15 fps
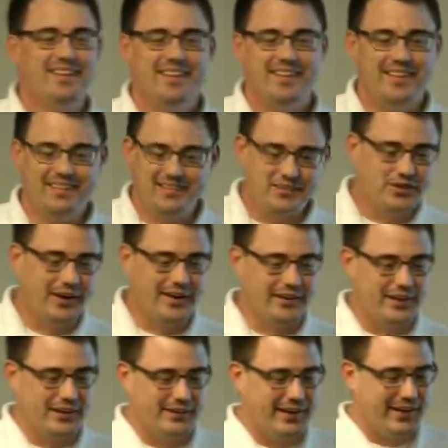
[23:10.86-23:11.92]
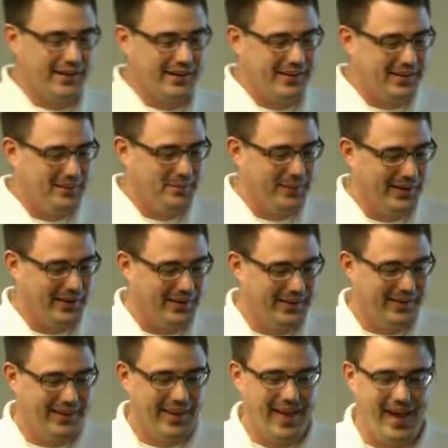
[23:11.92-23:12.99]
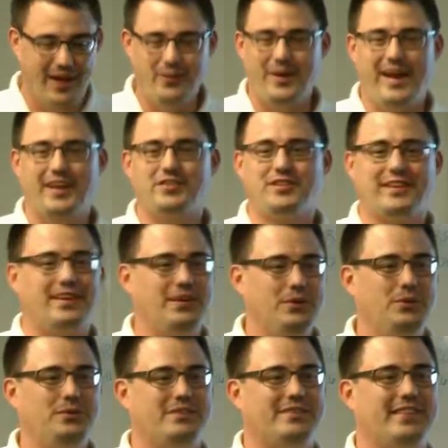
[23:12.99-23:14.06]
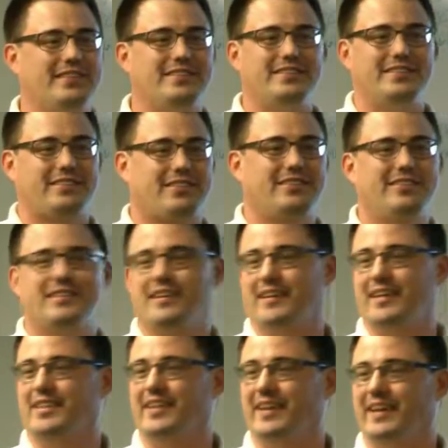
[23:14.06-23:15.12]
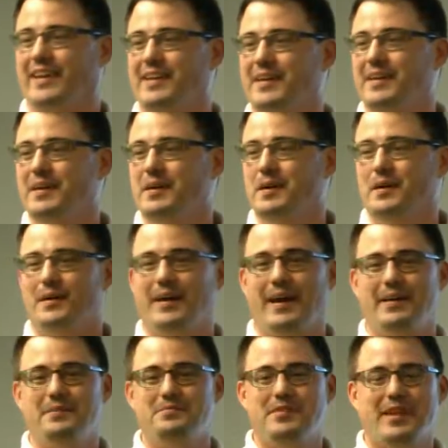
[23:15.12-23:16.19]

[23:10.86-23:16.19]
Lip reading: This is great and all, Derek, but how do I actually use this silly thing, right?